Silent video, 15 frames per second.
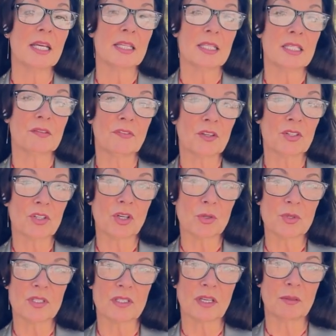this figure
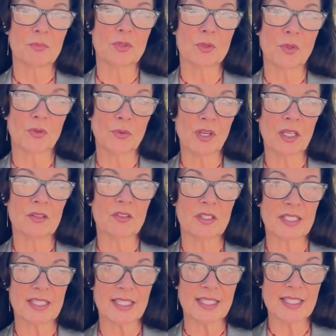goes up to
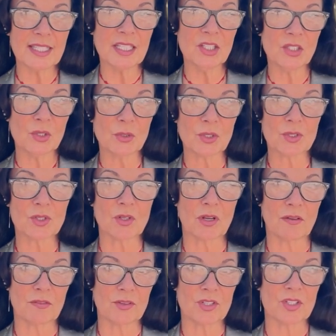316 euros on
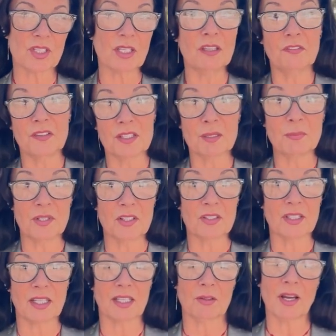average if it's bigger
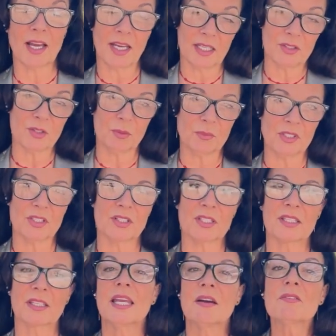than 100
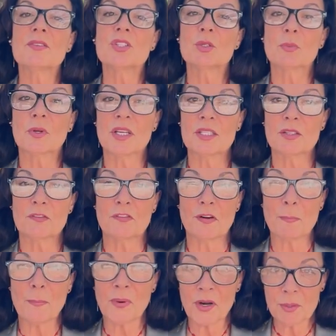meters. The average price of
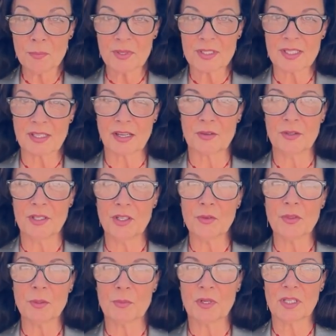apartments currently
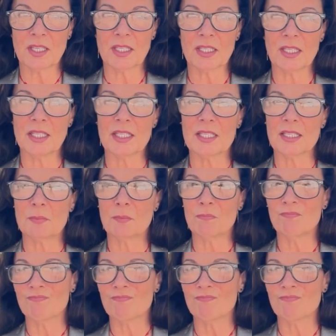on the market is